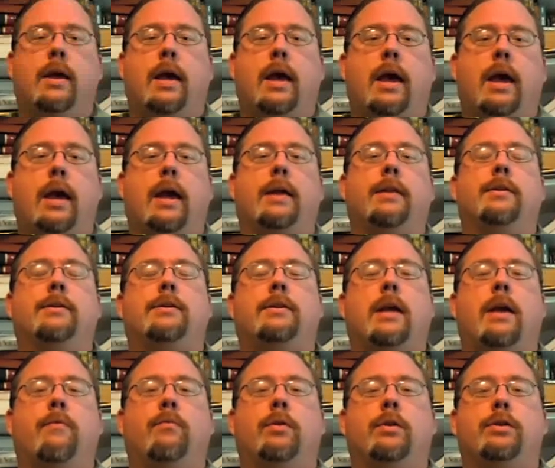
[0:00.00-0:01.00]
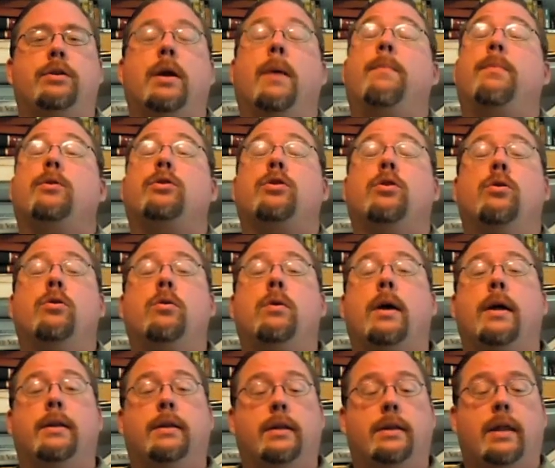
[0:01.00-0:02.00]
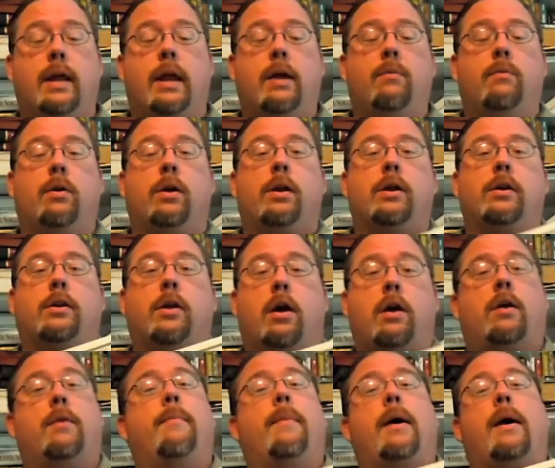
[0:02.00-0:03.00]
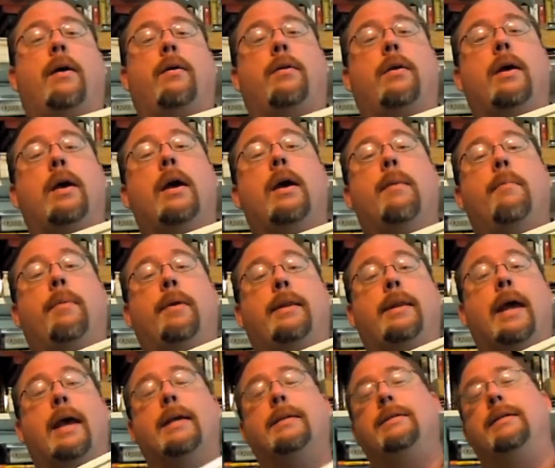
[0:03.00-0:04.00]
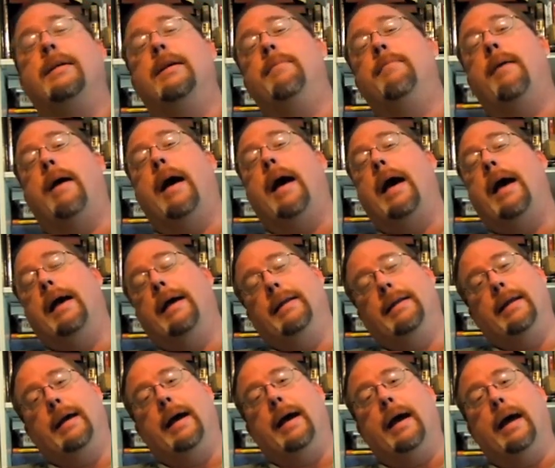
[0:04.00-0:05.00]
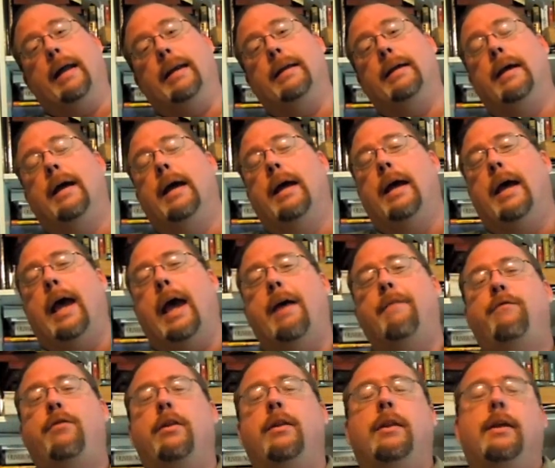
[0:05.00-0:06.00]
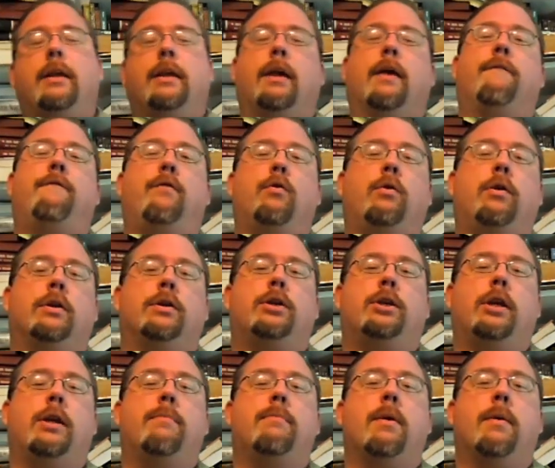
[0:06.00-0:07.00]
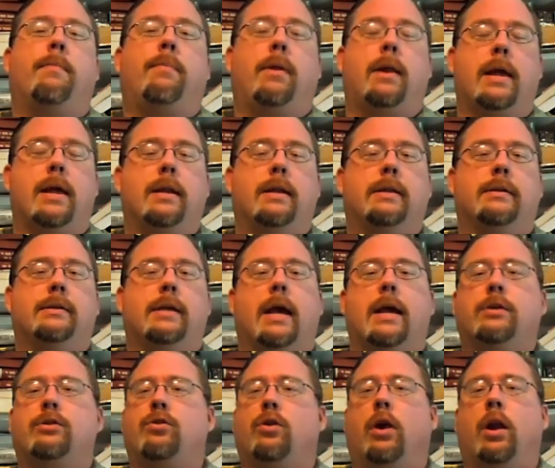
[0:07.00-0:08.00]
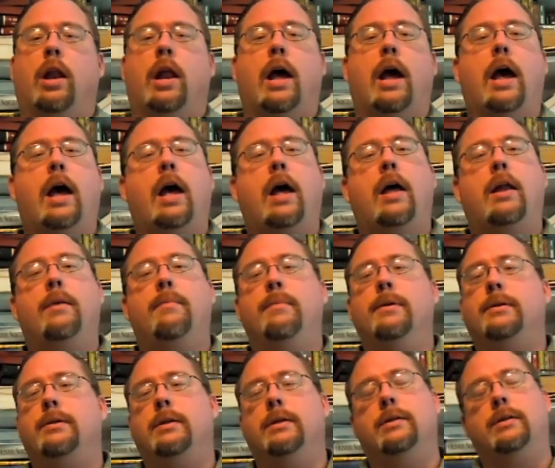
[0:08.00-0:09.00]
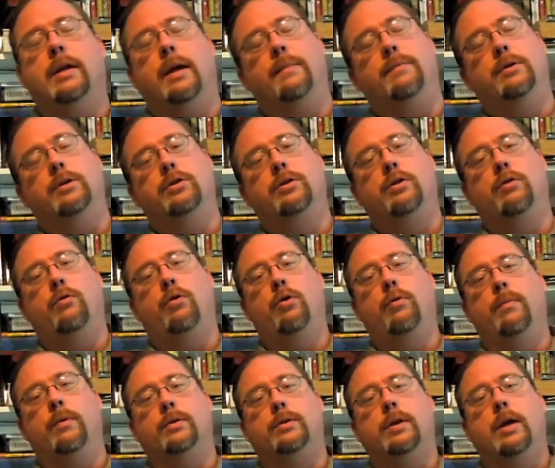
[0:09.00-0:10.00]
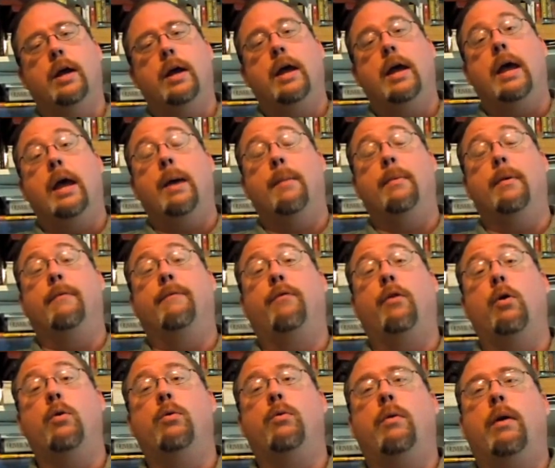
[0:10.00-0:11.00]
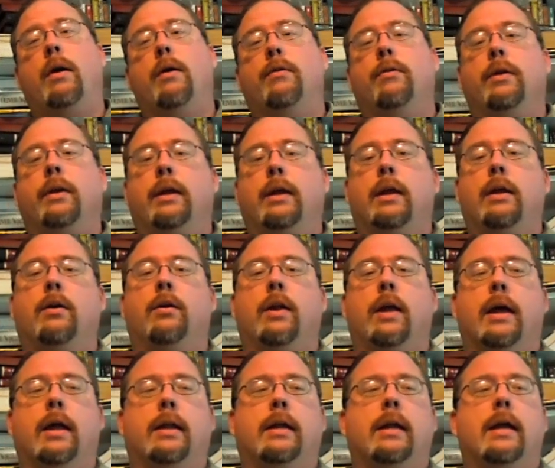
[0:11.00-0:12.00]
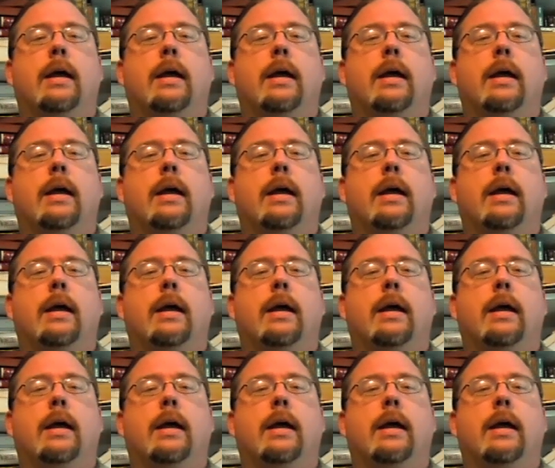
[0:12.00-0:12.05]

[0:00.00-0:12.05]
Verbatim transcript: Hey, this is Dave with the Shepherd School, and today we're going to talk about potassium iodide. After the uh, Fukushima plant disaster, a lot of misconceptions and rumors have been floating around the internet.